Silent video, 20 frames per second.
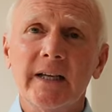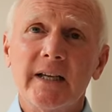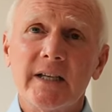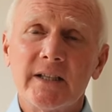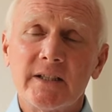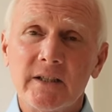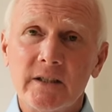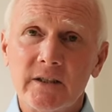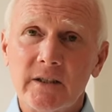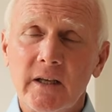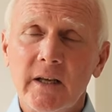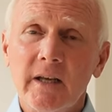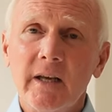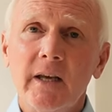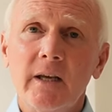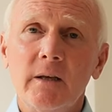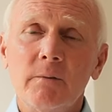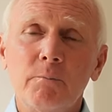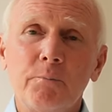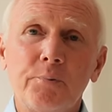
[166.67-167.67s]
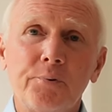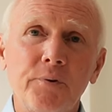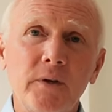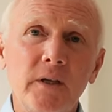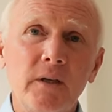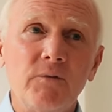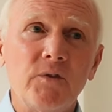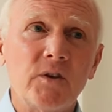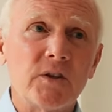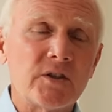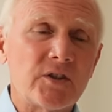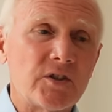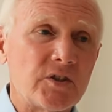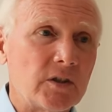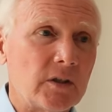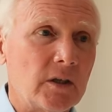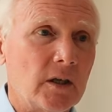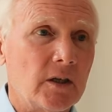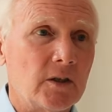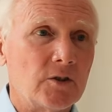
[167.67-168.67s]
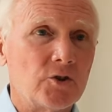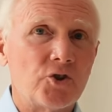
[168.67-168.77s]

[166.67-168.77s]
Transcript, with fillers: is that in previous uh,